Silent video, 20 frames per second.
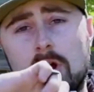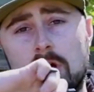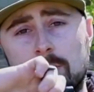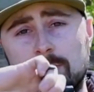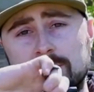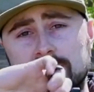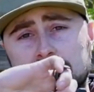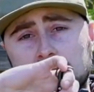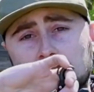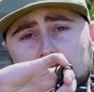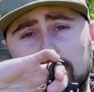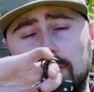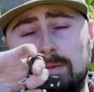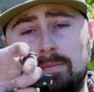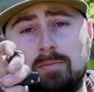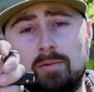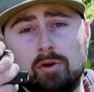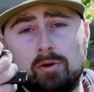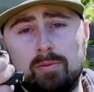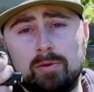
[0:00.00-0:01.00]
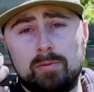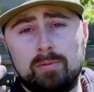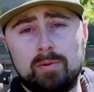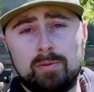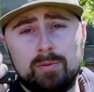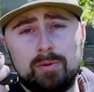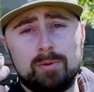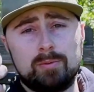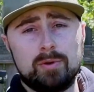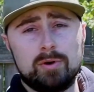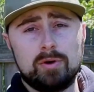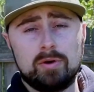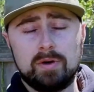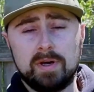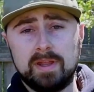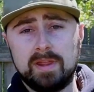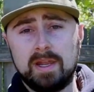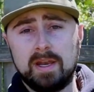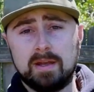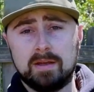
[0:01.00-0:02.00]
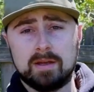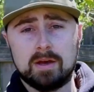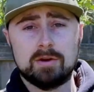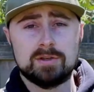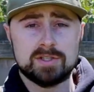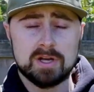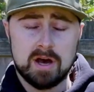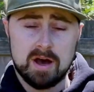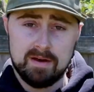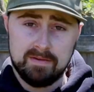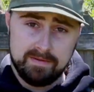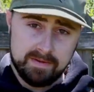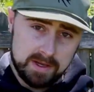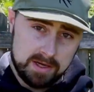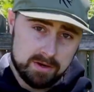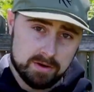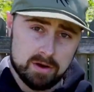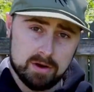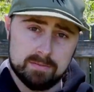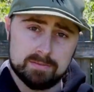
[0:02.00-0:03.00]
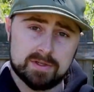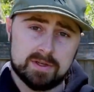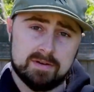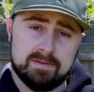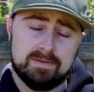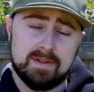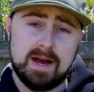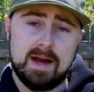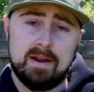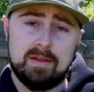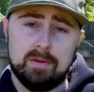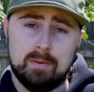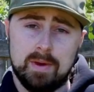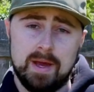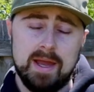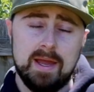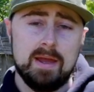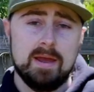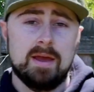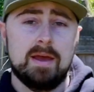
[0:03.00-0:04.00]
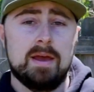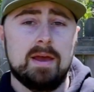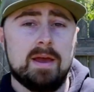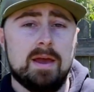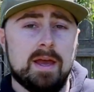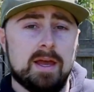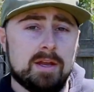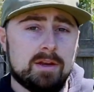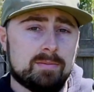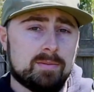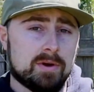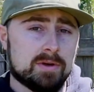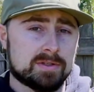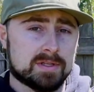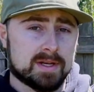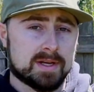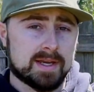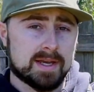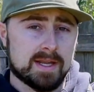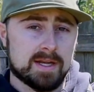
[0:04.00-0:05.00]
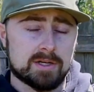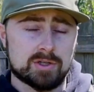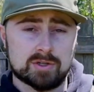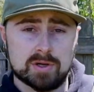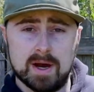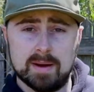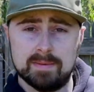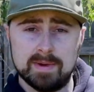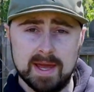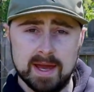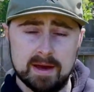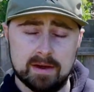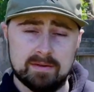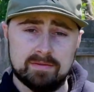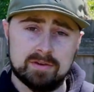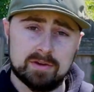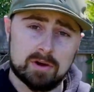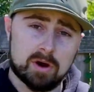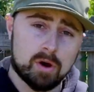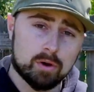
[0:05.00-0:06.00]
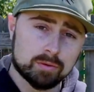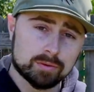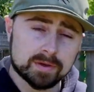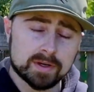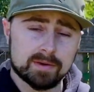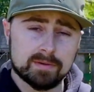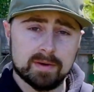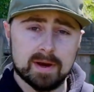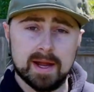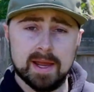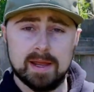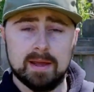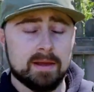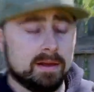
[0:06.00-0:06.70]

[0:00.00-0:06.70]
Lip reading: arm is going to pull, and then it goes off, and your arm is going to fly out of the way, and your bow is going to kind of drop down if you're holding it right.